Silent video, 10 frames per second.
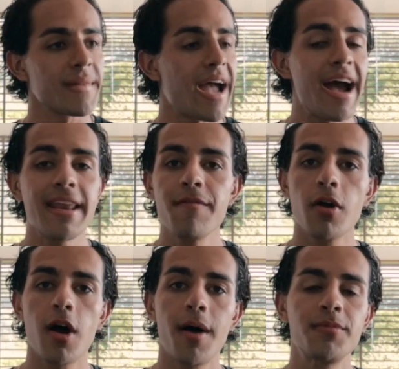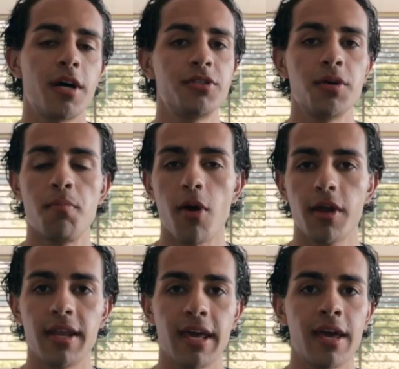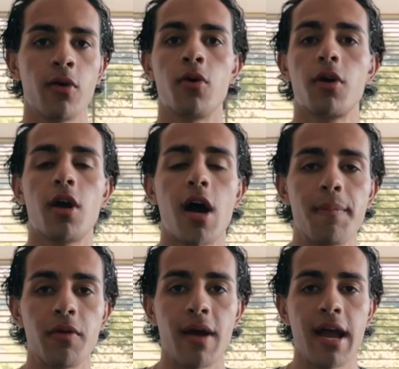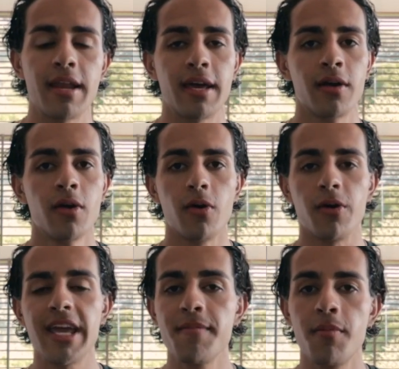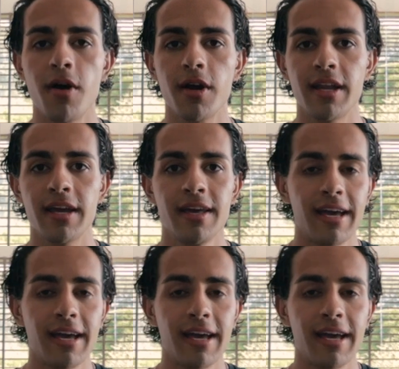I never hopped onto marketing or copywriting or email marketing